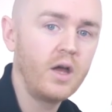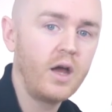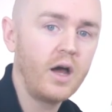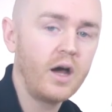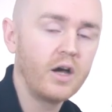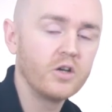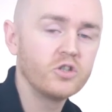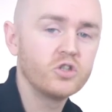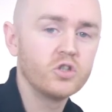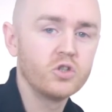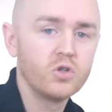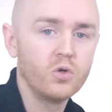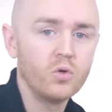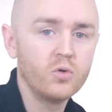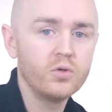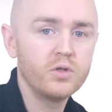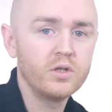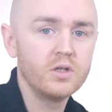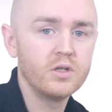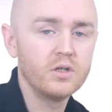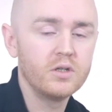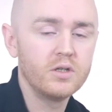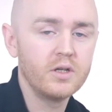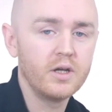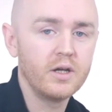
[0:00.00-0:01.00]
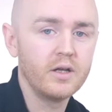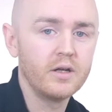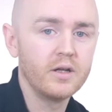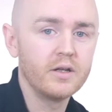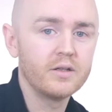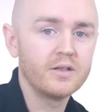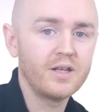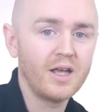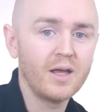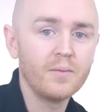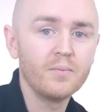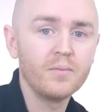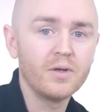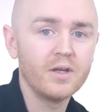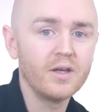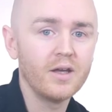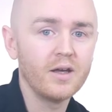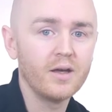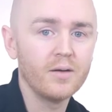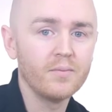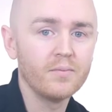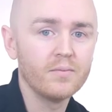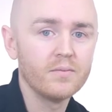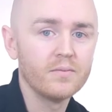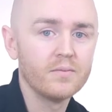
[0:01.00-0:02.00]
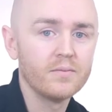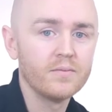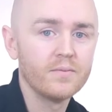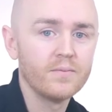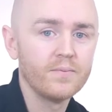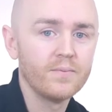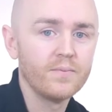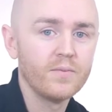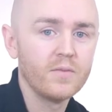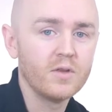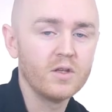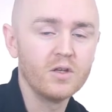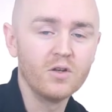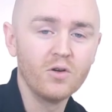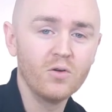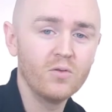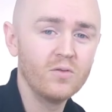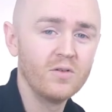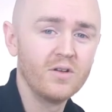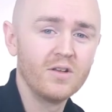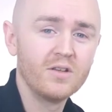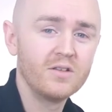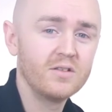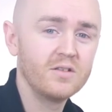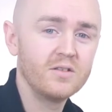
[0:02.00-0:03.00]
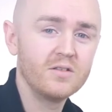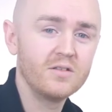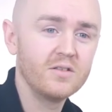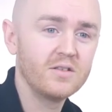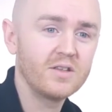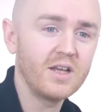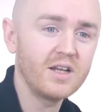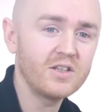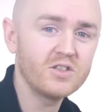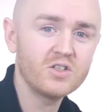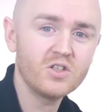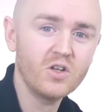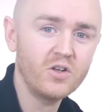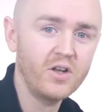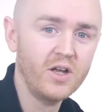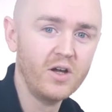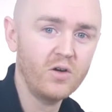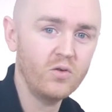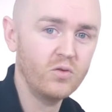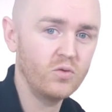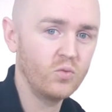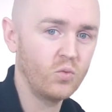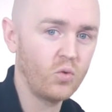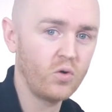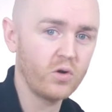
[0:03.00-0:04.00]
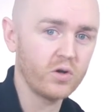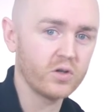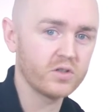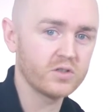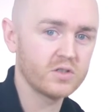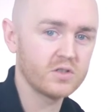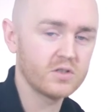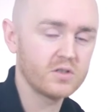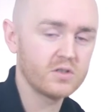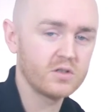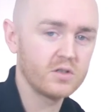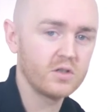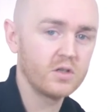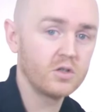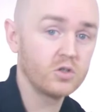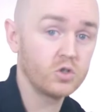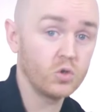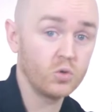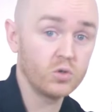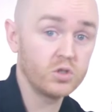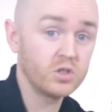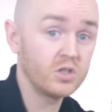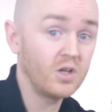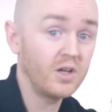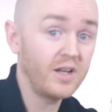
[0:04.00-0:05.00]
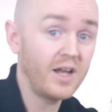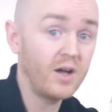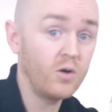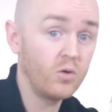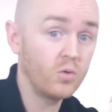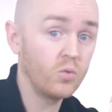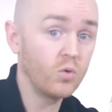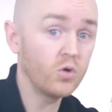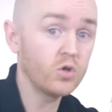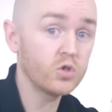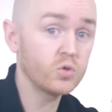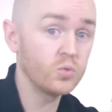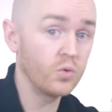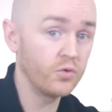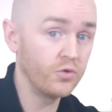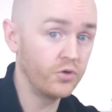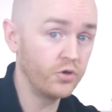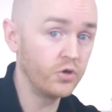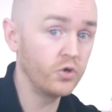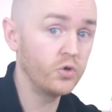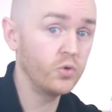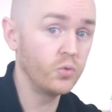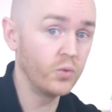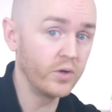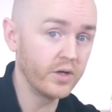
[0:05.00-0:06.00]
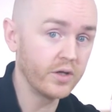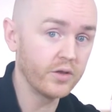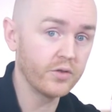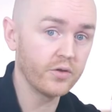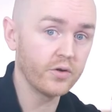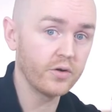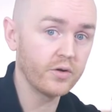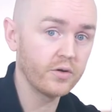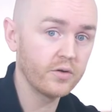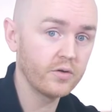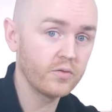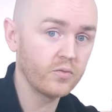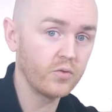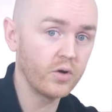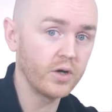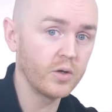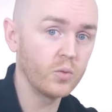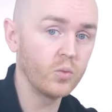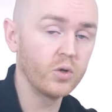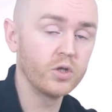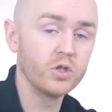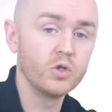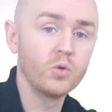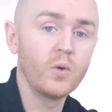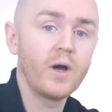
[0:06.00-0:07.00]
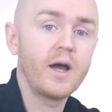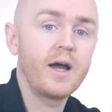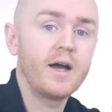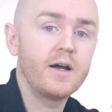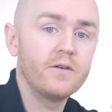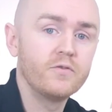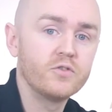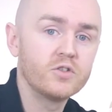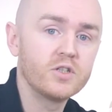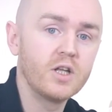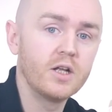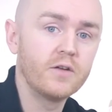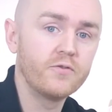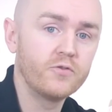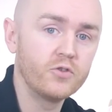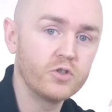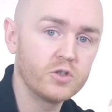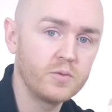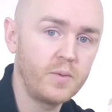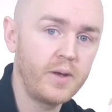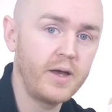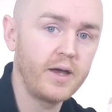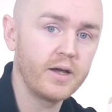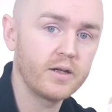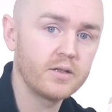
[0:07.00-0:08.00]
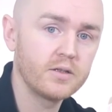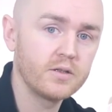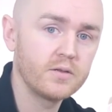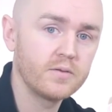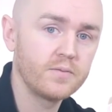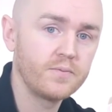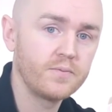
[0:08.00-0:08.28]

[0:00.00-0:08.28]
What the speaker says: I should go to the date at 10 p.m. You know, that's not how it works. So it's not how it works with you either, right? When you have self-respect.